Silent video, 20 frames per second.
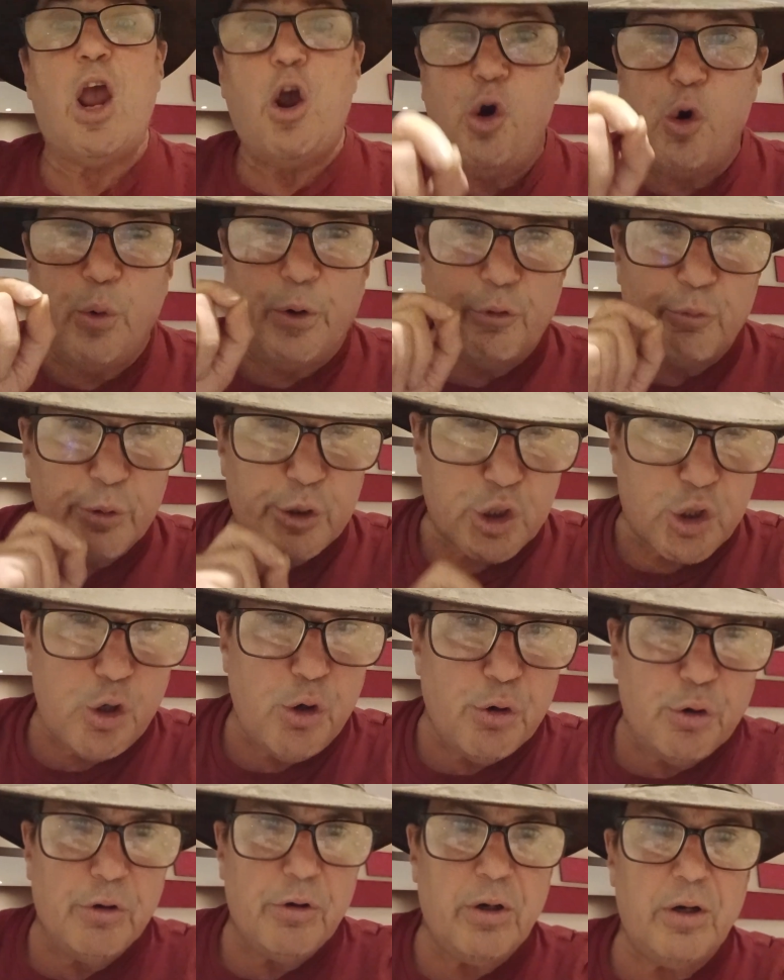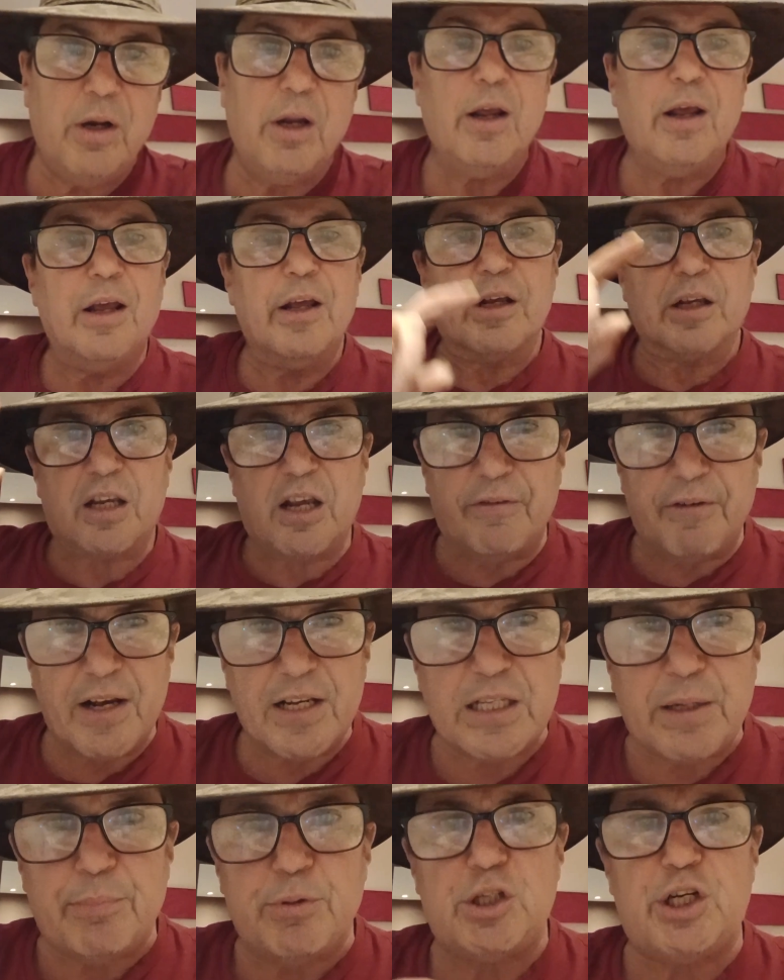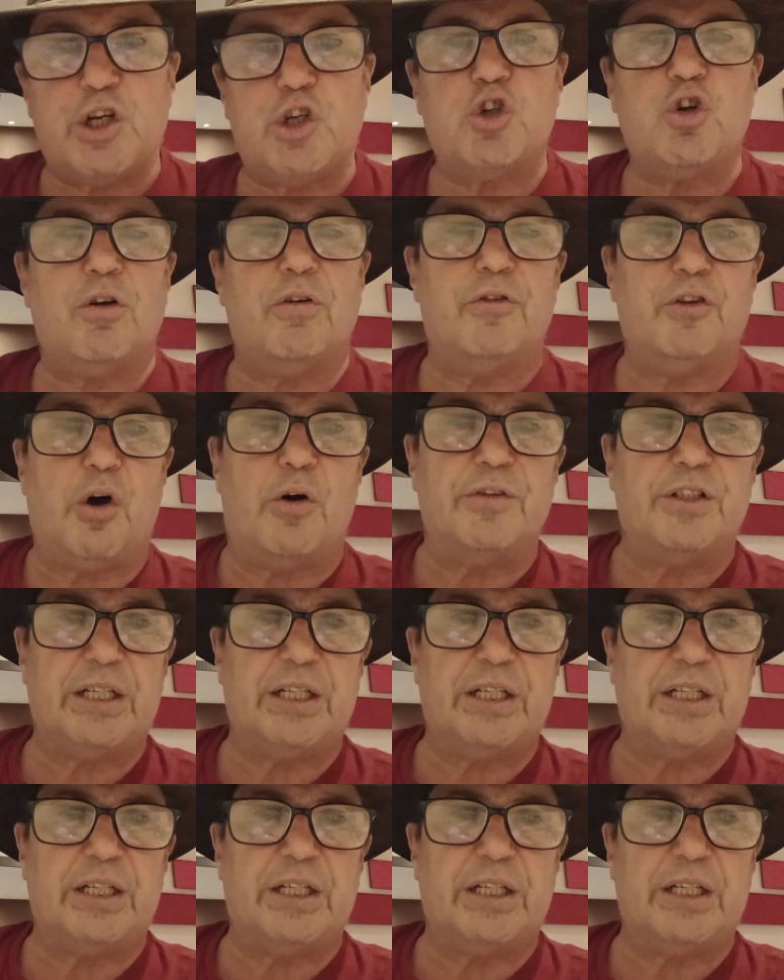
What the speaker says: who in return give us the protection of